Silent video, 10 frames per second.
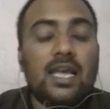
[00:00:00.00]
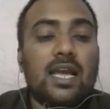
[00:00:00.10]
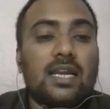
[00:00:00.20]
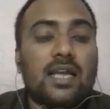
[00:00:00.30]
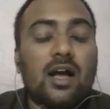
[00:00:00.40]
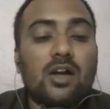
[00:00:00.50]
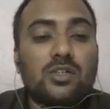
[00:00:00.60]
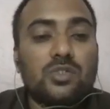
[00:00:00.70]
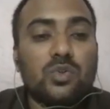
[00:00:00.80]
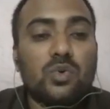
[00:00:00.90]
and
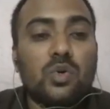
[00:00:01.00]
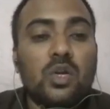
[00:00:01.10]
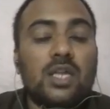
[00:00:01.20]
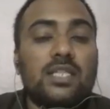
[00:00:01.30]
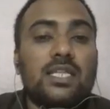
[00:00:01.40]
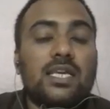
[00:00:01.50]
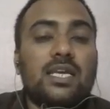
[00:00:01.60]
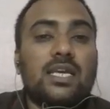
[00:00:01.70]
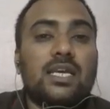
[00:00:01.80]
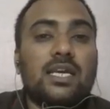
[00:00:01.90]
also
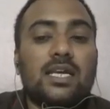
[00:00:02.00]
the